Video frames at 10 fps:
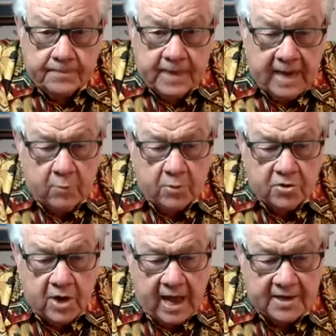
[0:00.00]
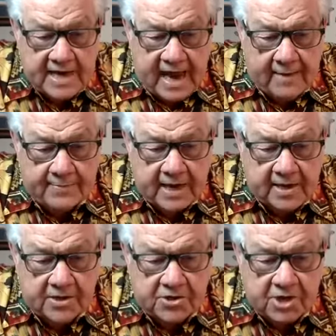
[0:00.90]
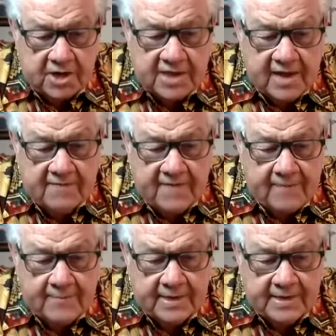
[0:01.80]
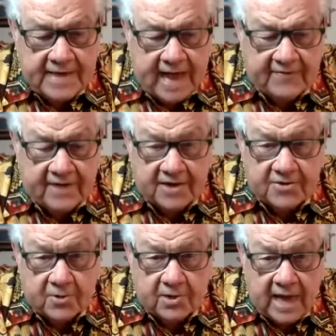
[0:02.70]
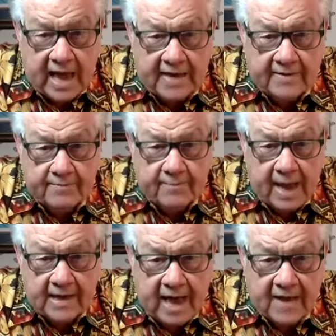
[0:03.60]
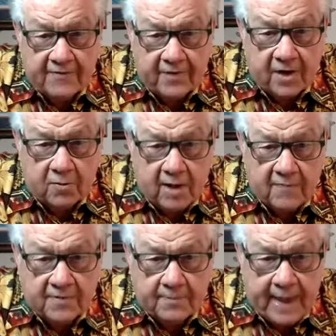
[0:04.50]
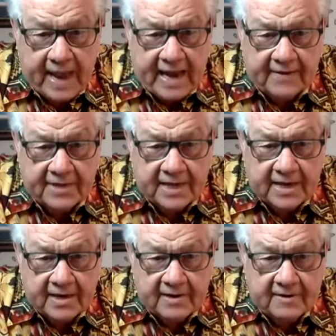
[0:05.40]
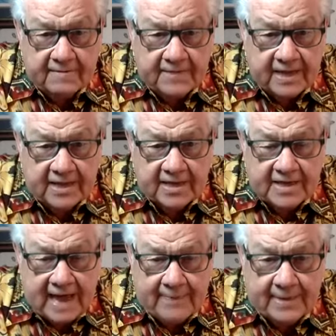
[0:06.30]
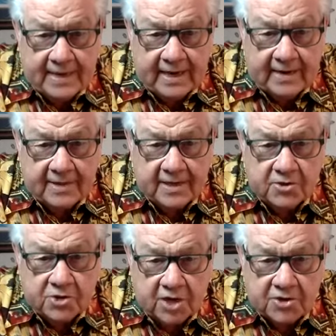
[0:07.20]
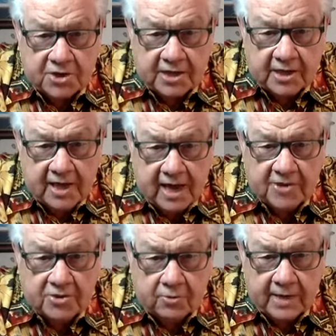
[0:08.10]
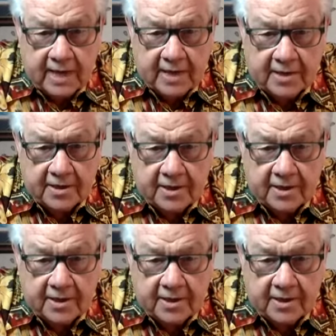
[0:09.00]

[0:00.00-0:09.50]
And when you adapt and adjust, that means I've got to align my life around the path that the adapting and the adjusting has created.